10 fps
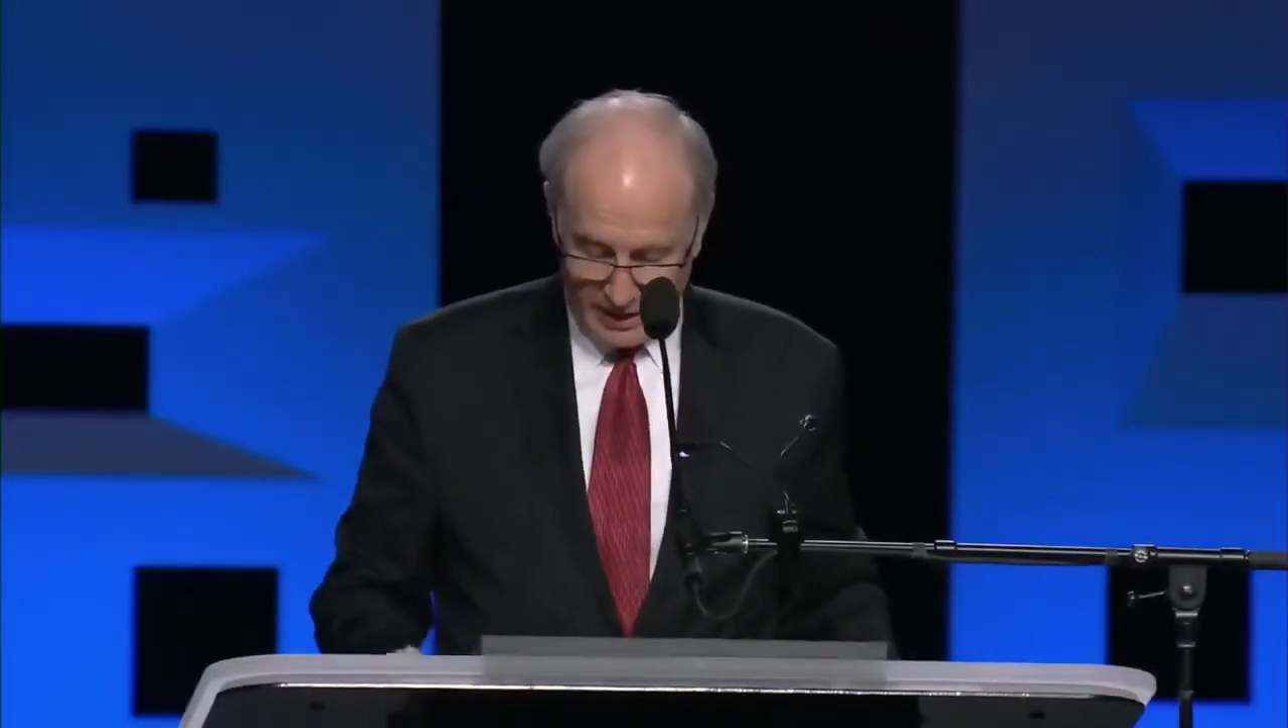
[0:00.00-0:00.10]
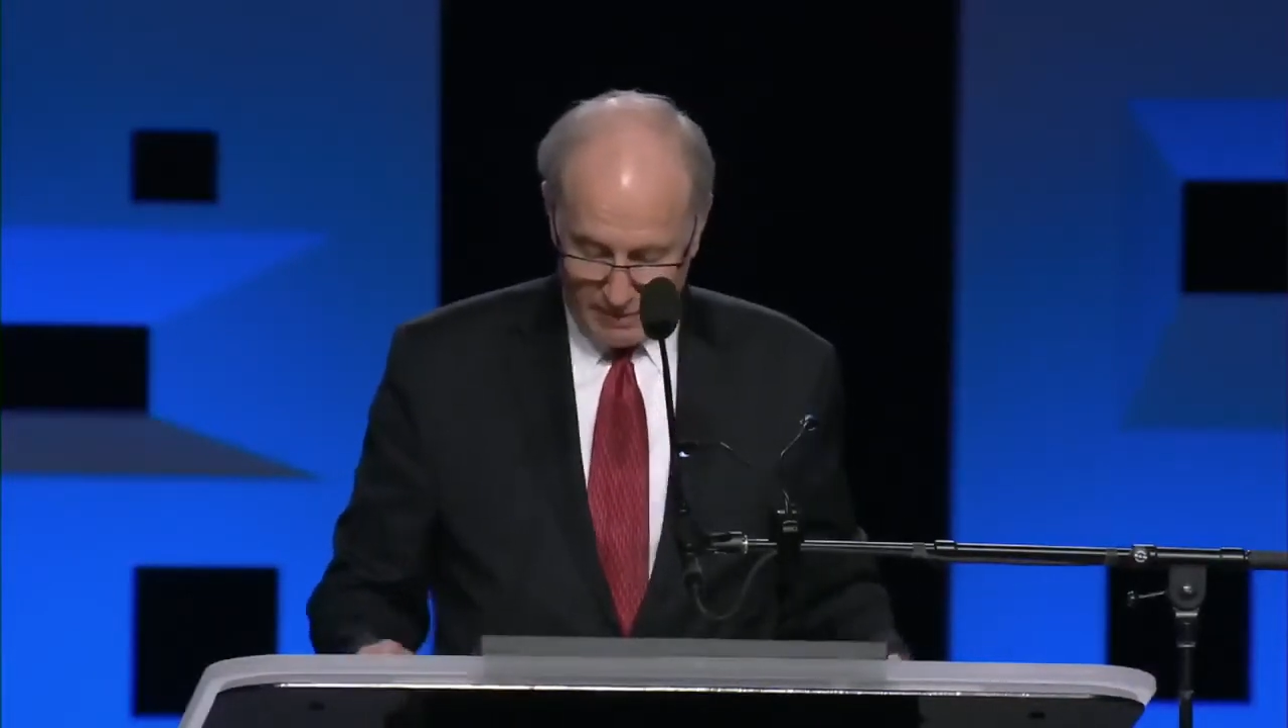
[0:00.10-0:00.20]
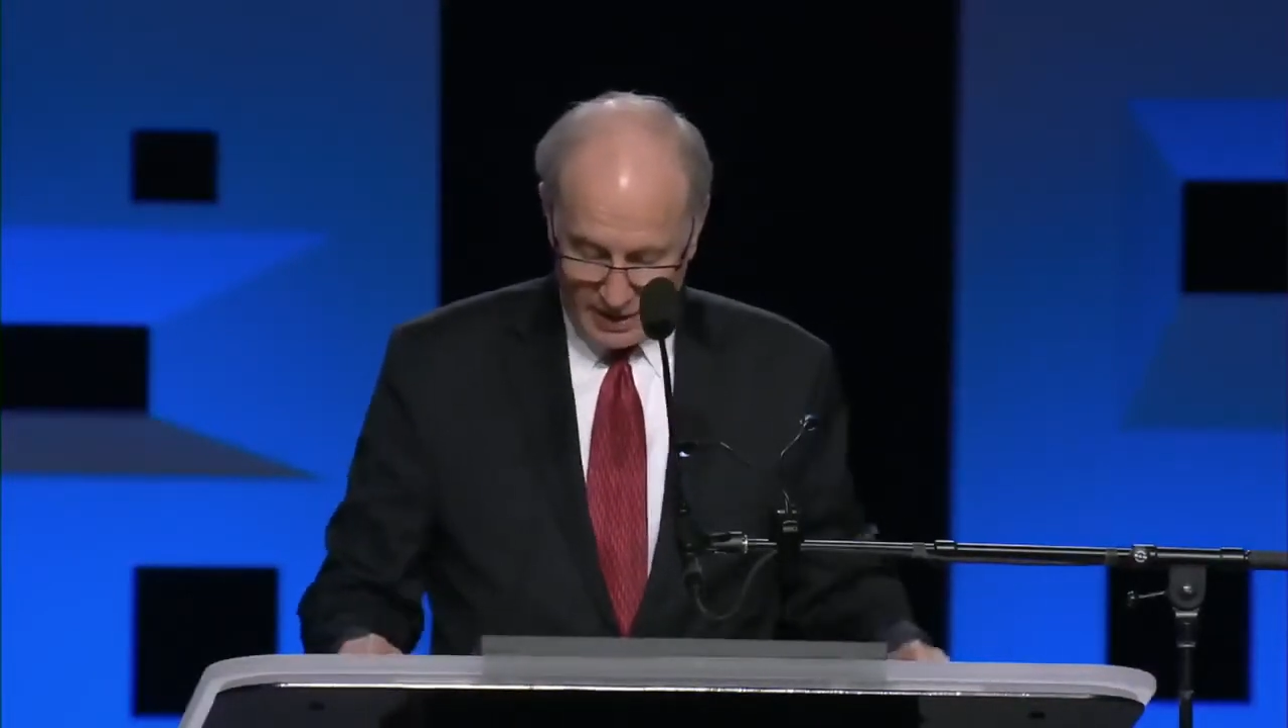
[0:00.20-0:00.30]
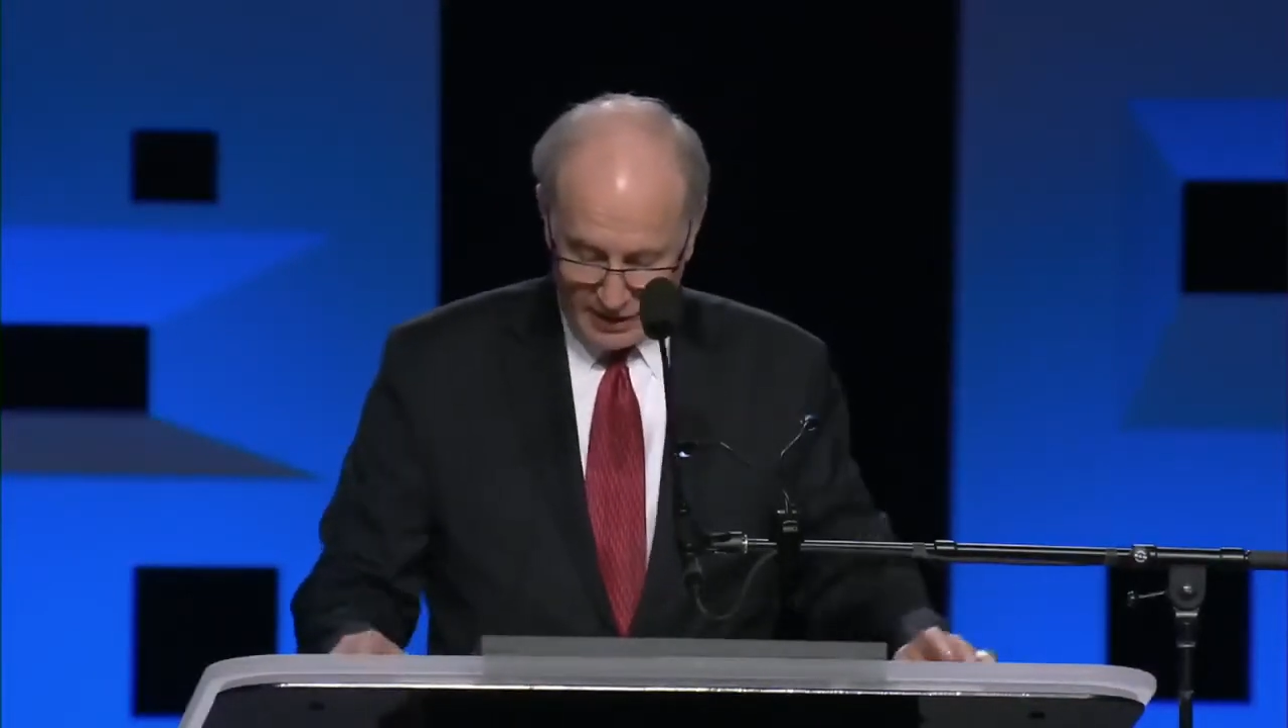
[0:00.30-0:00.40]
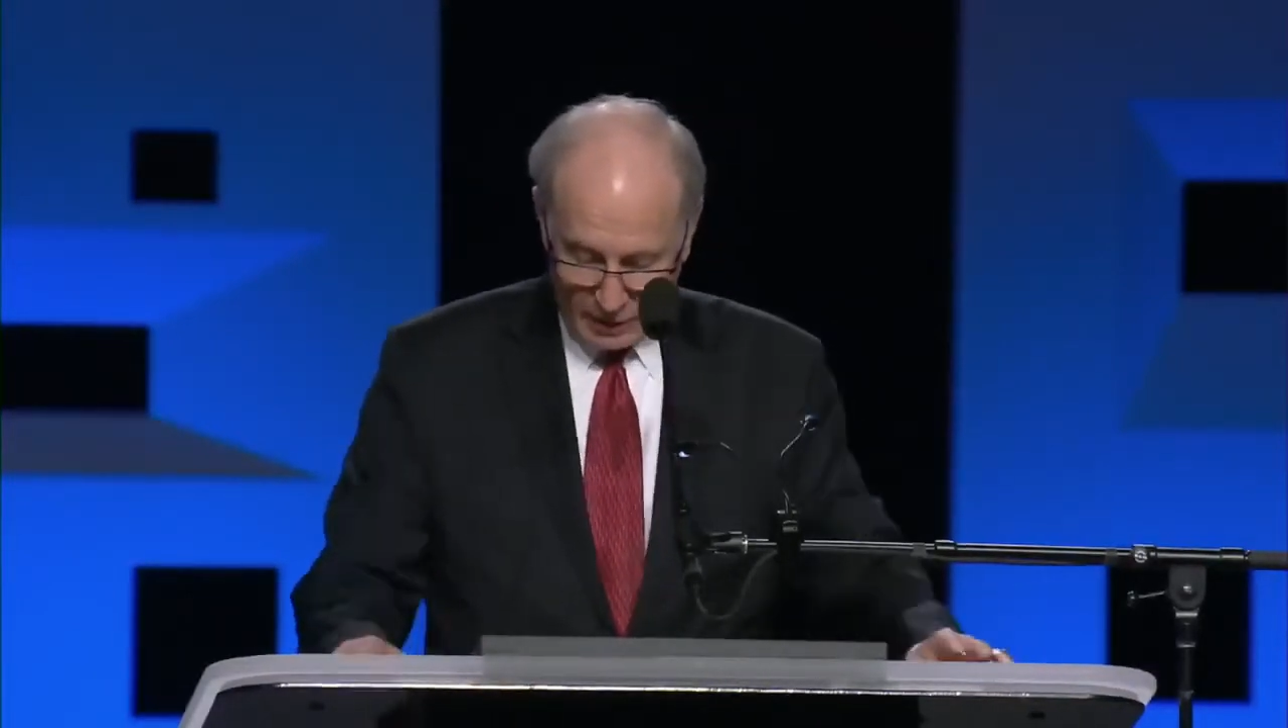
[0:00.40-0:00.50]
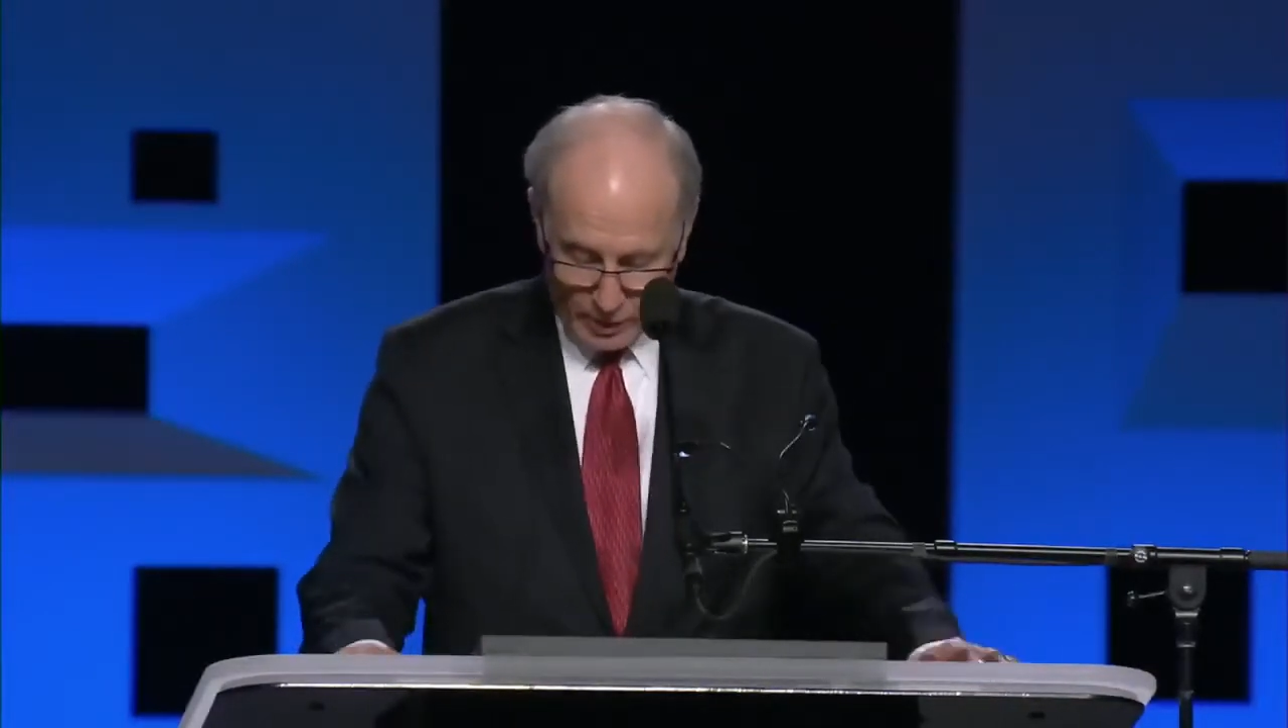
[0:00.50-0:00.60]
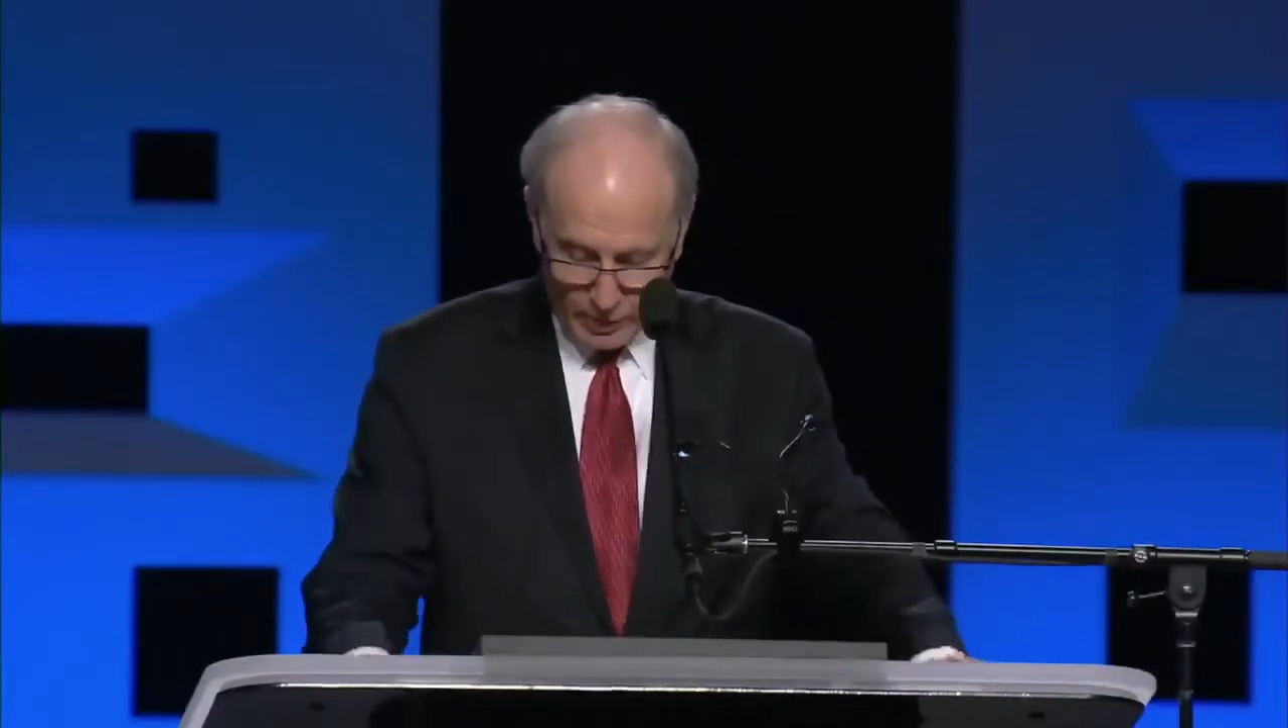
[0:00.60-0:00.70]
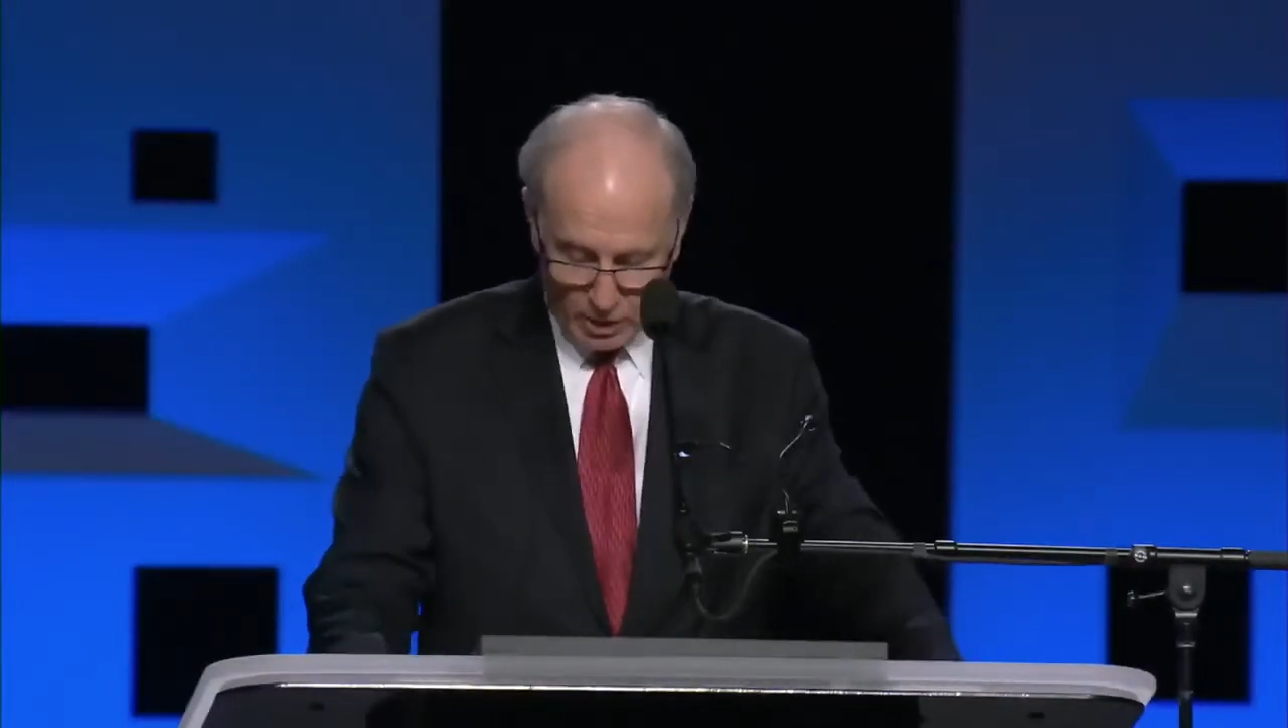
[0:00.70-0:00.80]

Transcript: but I think we would